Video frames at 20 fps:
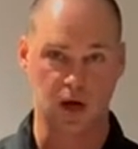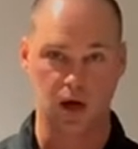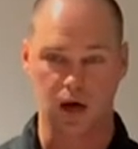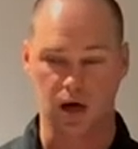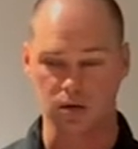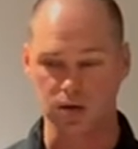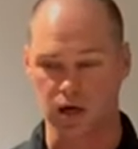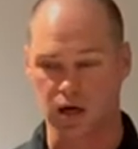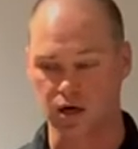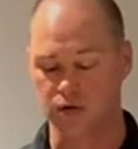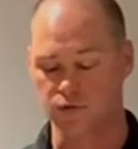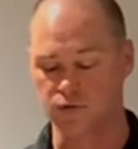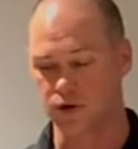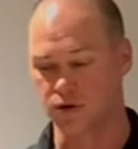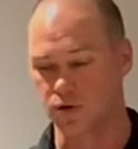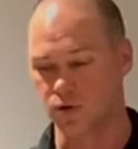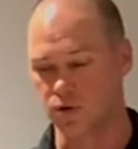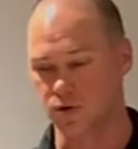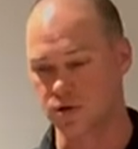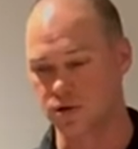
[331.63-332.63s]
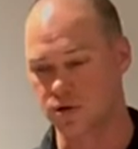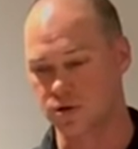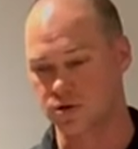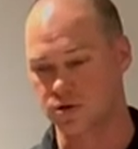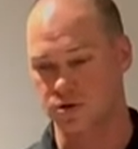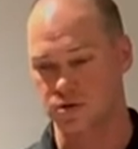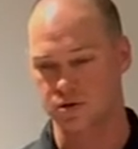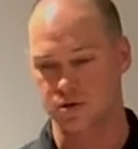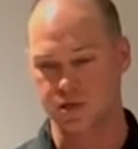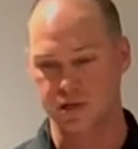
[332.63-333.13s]
A lot of the old
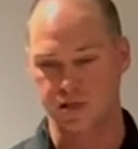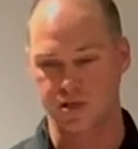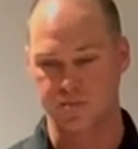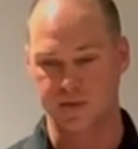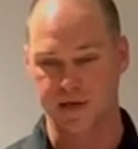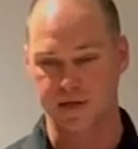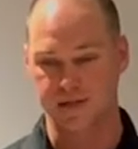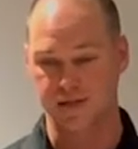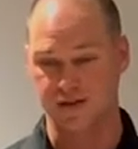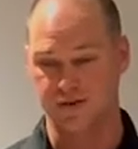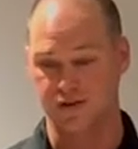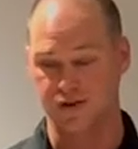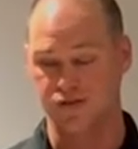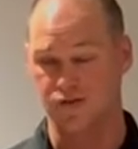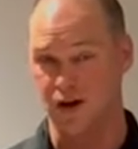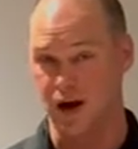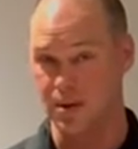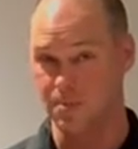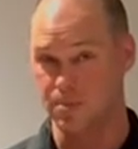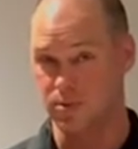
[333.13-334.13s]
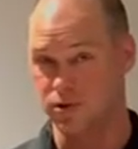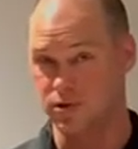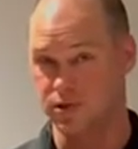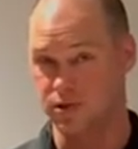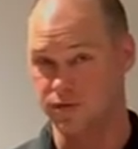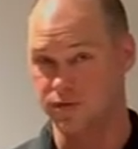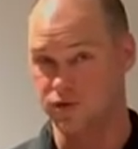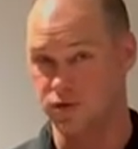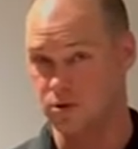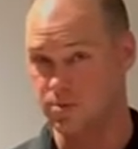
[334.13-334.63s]
literature says about 75%
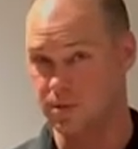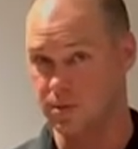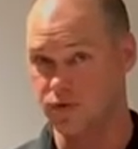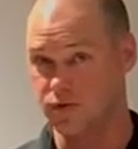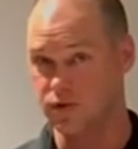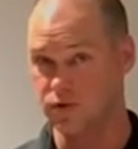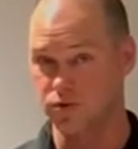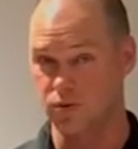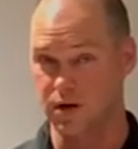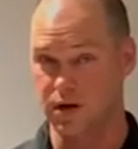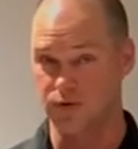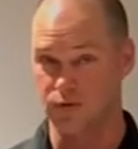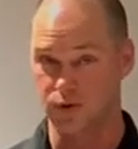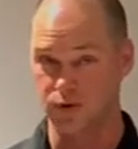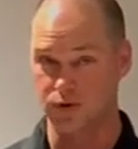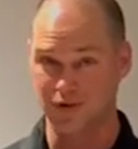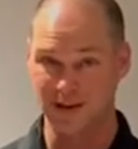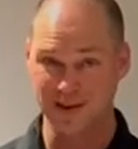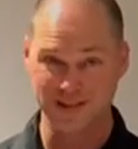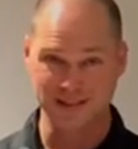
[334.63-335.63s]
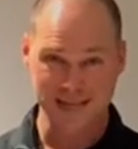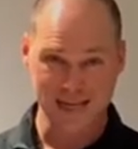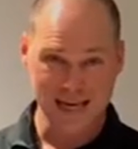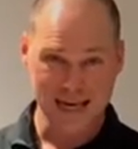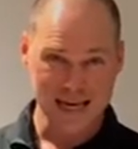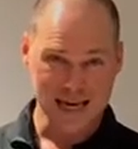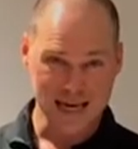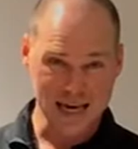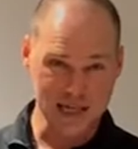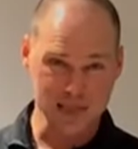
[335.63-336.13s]
of term infants will have reflux.
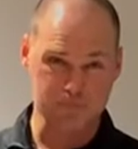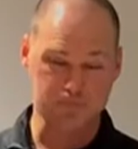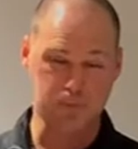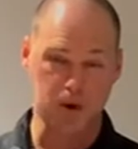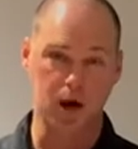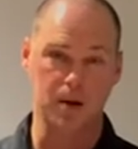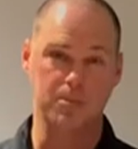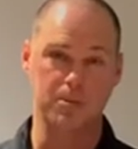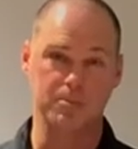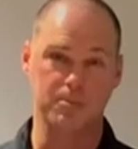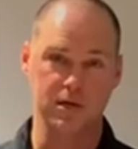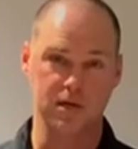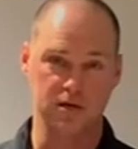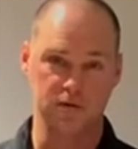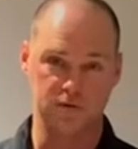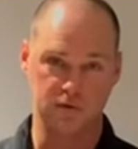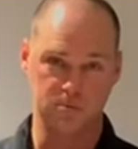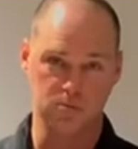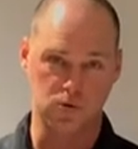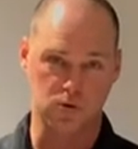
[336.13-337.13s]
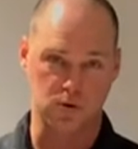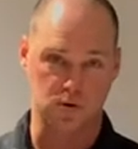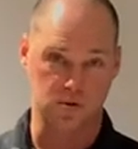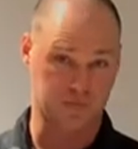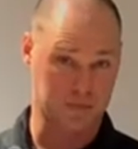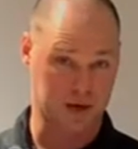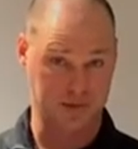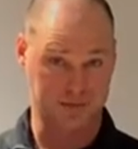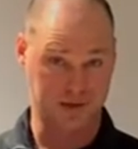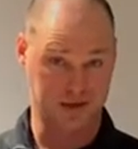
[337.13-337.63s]
It's probably even more,
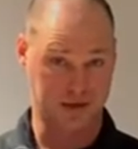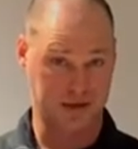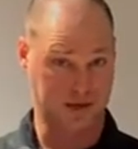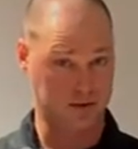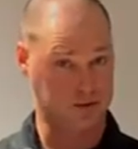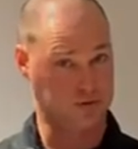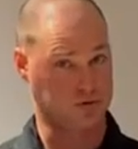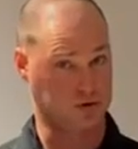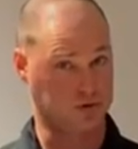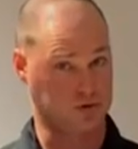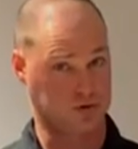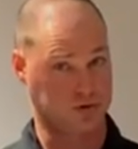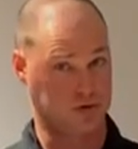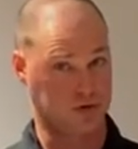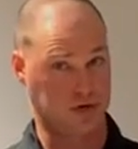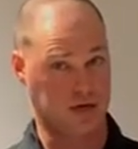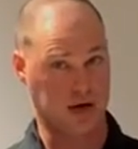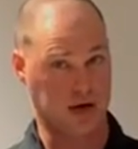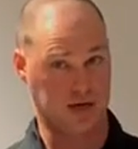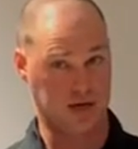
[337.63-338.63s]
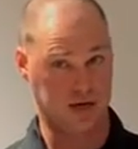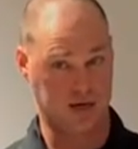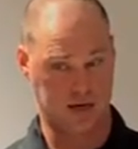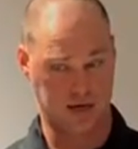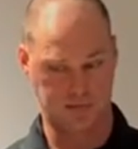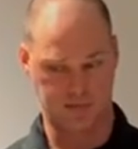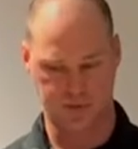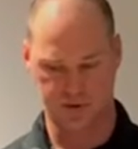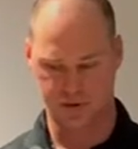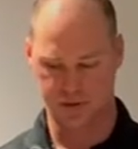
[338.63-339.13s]
maybe like closer to
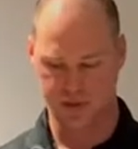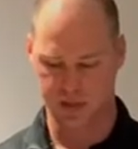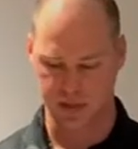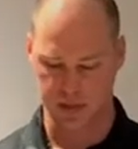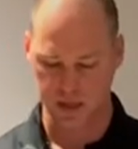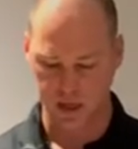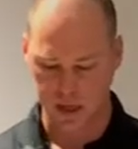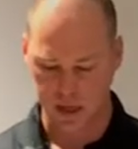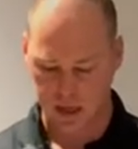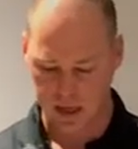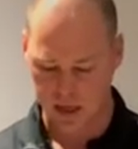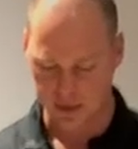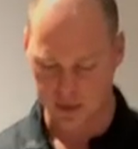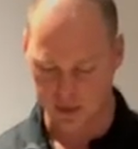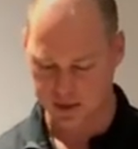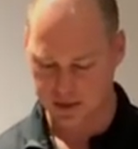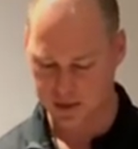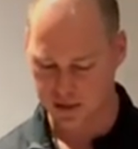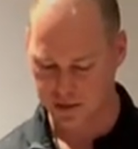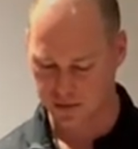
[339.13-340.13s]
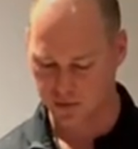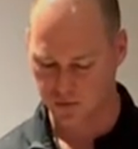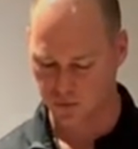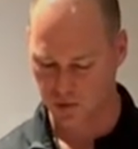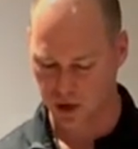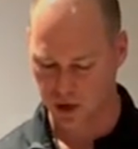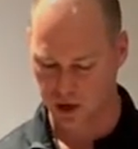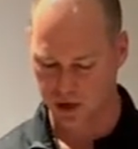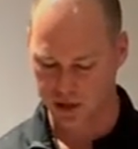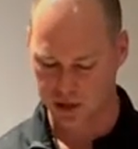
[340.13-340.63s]
99%. At least in
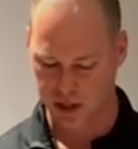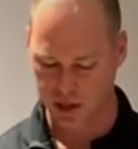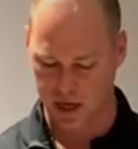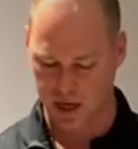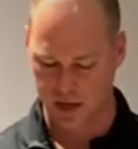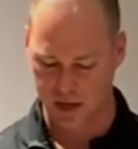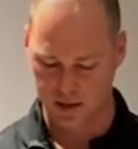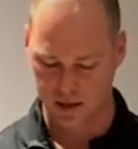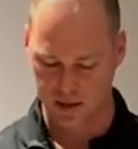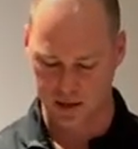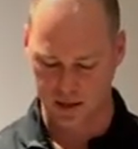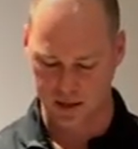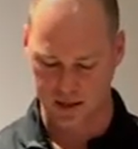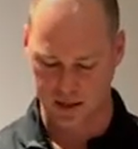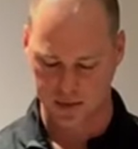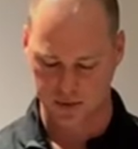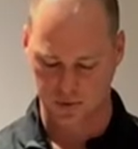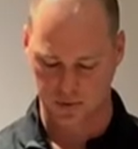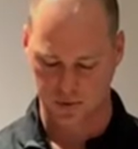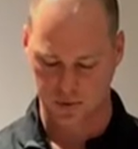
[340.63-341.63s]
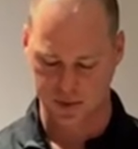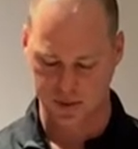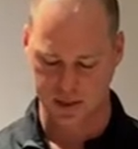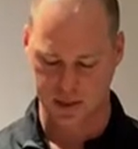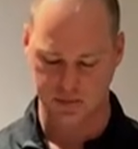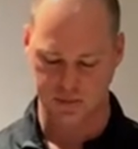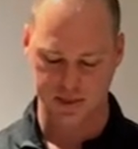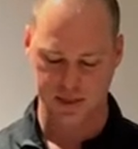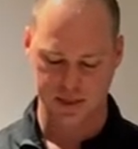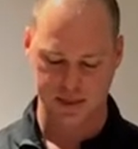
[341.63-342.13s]
GI clinic, that's what we
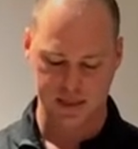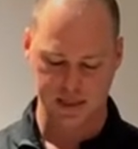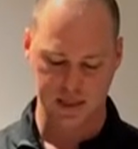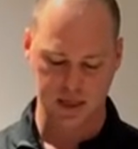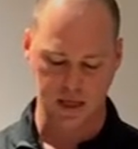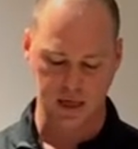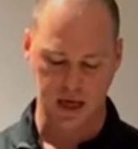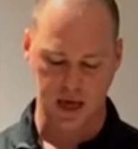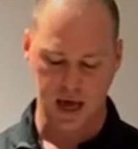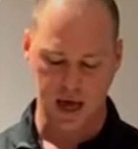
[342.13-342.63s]
seem to see.